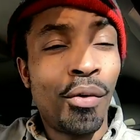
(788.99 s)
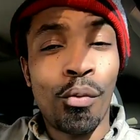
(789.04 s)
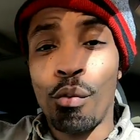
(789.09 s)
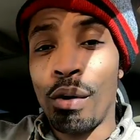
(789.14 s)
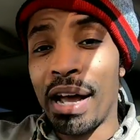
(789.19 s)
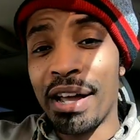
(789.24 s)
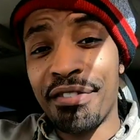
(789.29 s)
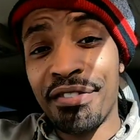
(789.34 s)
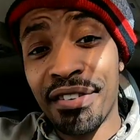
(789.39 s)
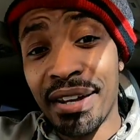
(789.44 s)

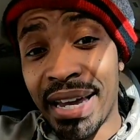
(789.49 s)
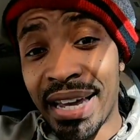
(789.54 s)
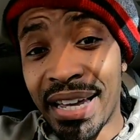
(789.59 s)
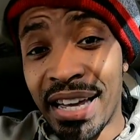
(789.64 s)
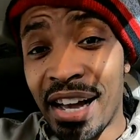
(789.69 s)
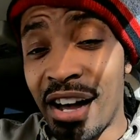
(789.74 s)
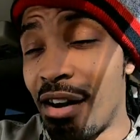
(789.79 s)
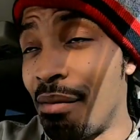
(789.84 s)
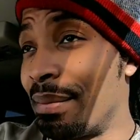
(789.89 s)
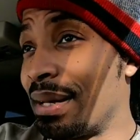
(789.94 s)
Wifey ain't
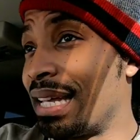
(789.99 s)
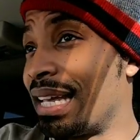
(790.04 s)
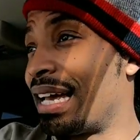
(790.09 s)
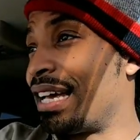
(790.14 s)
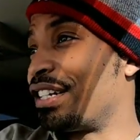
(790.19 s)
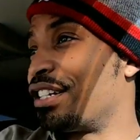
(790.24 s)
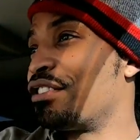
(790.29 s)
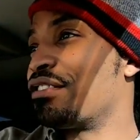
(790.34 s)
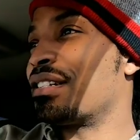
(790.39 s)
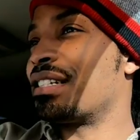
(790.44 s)
called me
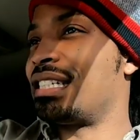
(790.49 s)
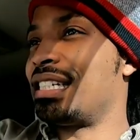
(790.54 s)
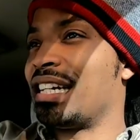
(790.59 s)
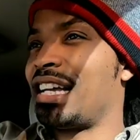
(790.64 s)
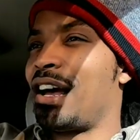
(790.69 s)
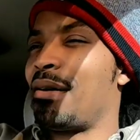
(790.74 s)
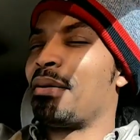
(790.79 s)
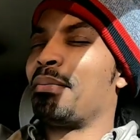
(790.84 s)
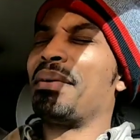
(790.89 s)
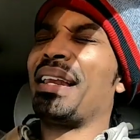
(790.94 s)
yet. Usually she
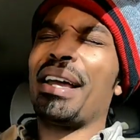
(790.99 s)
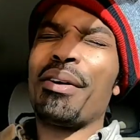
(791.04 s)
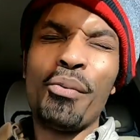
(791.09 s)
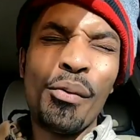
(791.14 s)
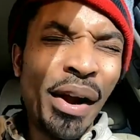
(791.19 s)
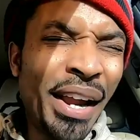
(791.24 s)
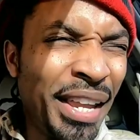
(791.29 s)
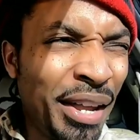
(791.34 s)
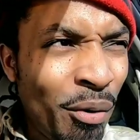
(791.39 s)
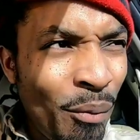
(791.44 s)
call me and be like,
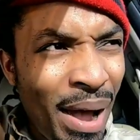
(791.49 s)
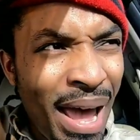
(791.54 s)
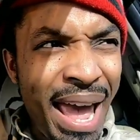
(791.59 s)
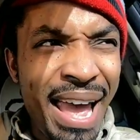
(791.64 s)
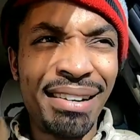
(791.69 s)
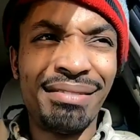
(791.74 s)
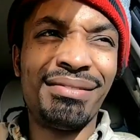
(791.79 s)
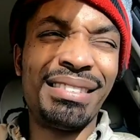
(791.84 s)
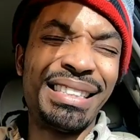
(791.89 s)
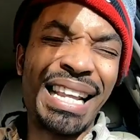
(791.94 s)
"Where you
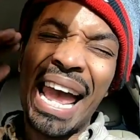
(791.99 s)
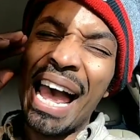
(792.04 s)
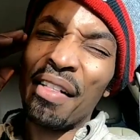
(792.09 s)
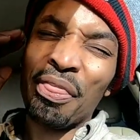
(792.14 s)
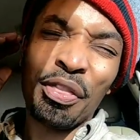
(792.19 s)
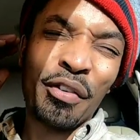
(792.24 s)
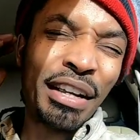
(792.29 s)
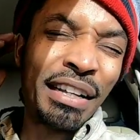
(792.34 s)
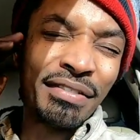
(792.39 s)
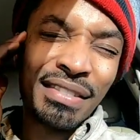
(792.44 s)
at?
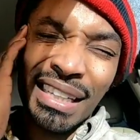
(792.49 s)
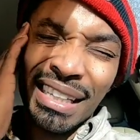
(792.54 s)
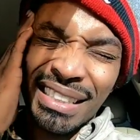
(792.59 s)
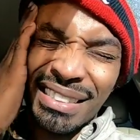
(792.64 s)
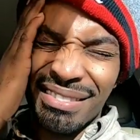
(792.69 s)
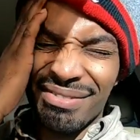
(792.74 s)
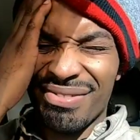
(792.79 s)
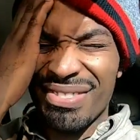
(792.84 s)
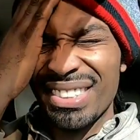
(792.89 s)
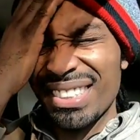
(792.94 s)
Out
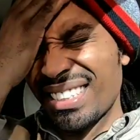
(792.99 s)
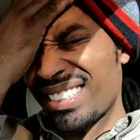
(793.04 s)
thrifting?